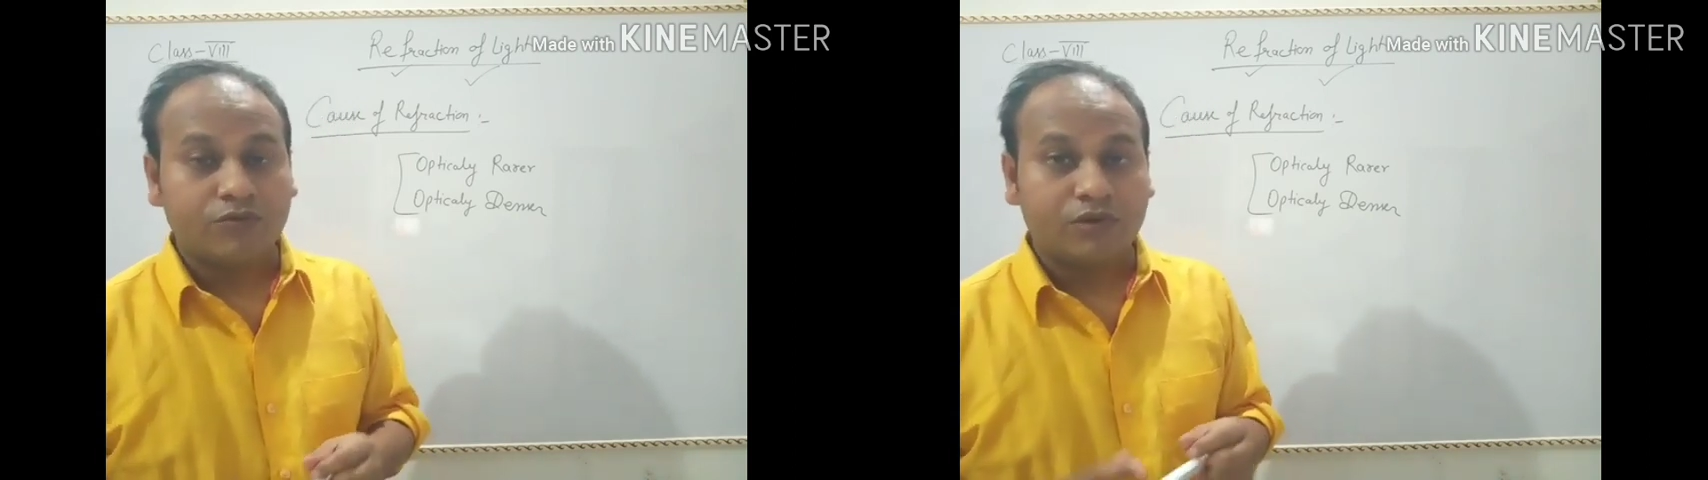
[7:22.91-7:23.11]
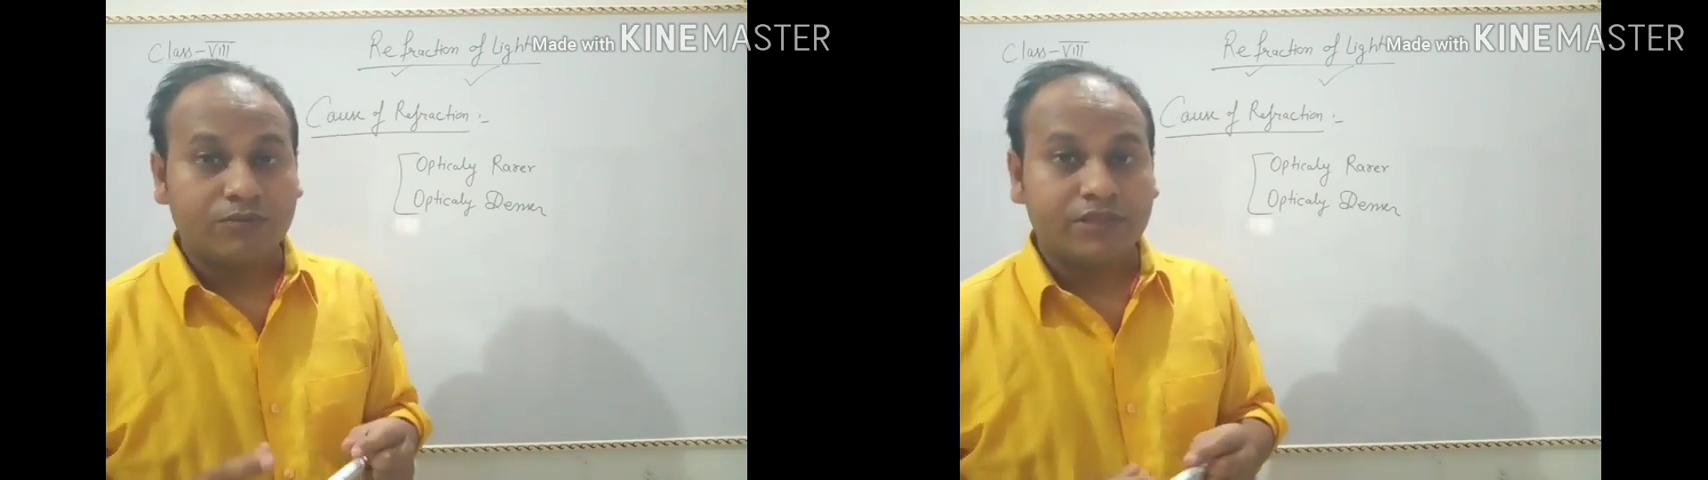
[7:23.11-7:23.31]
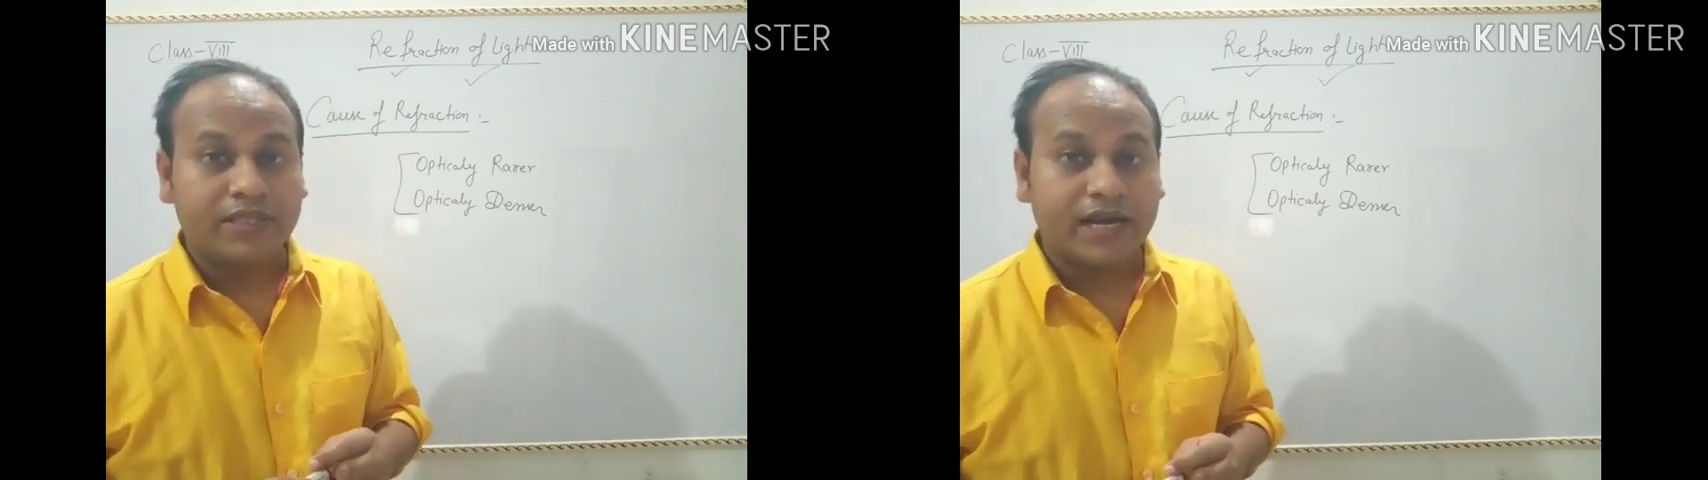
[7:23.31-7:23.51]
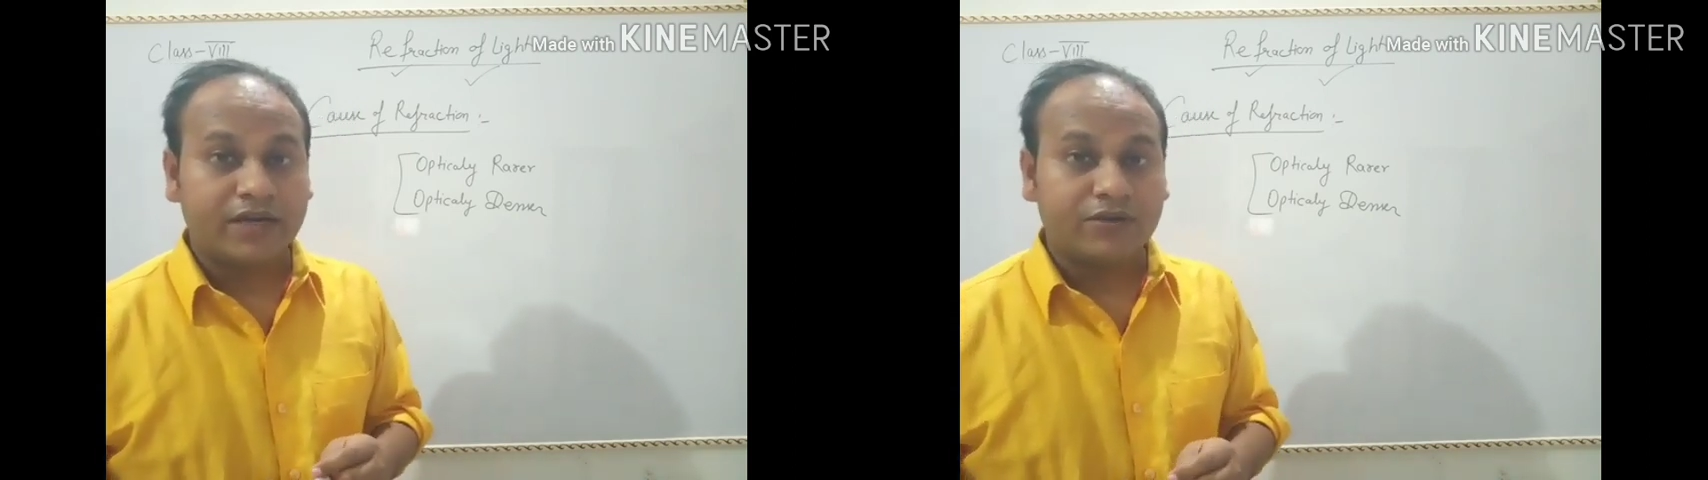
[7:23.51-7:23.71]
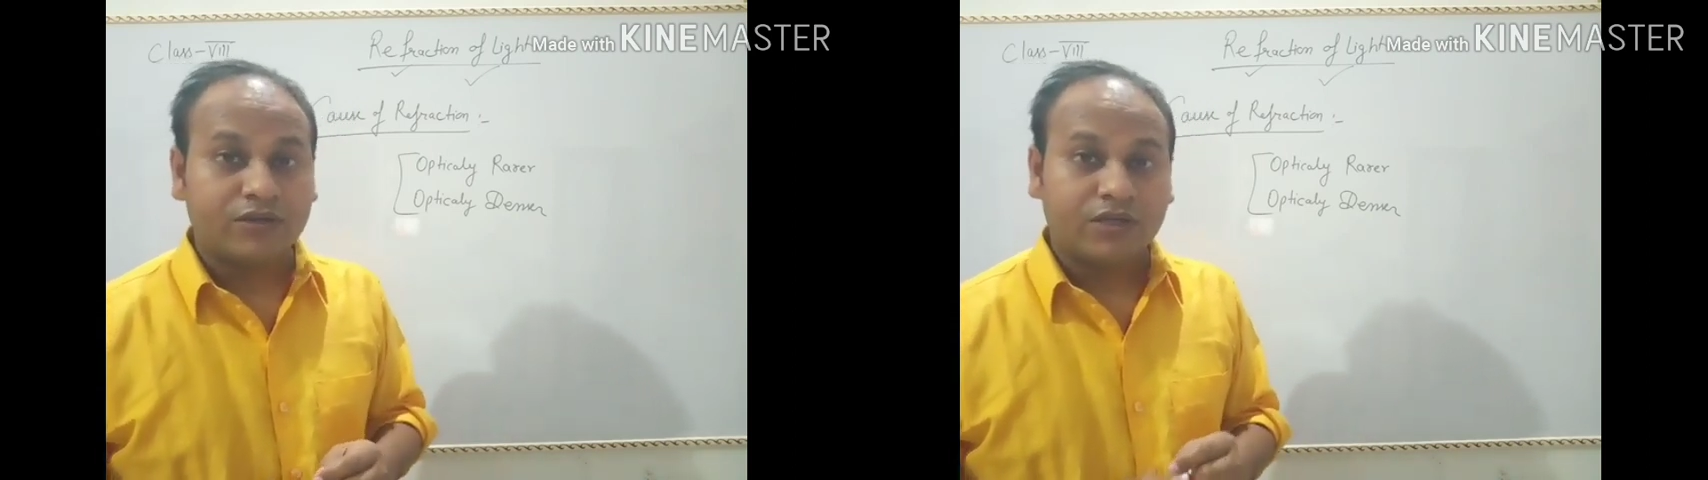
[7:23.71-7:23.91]
will be
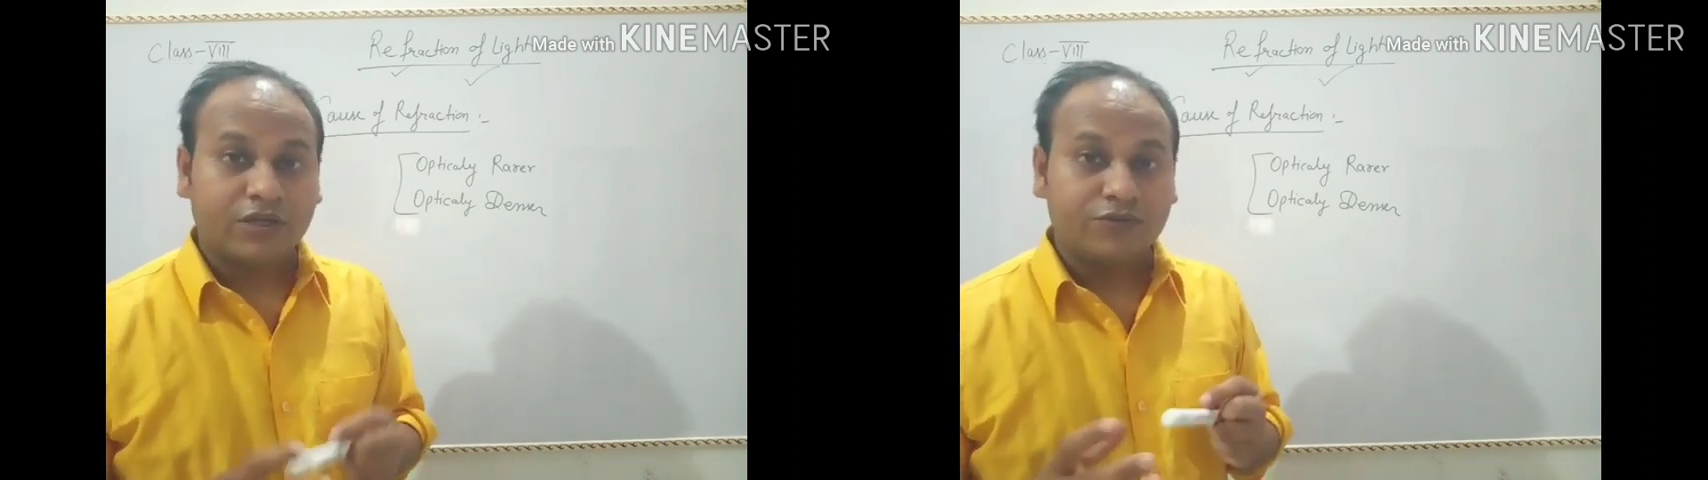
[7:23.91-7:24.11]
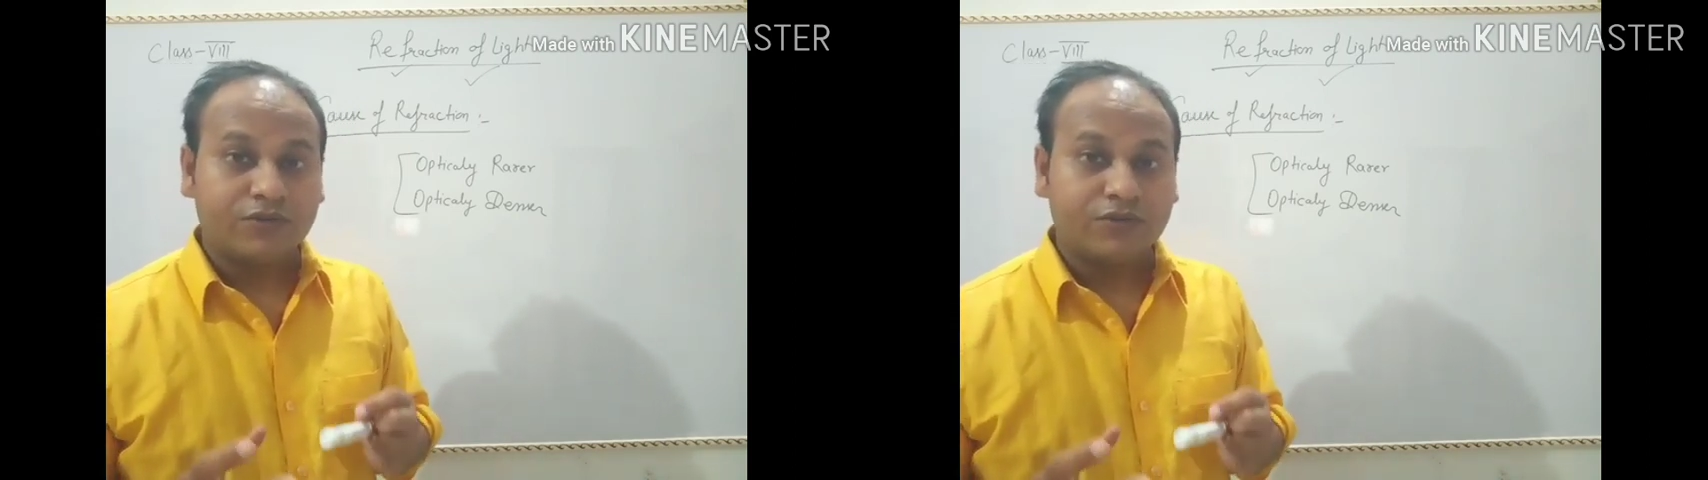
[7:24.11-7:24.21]
that in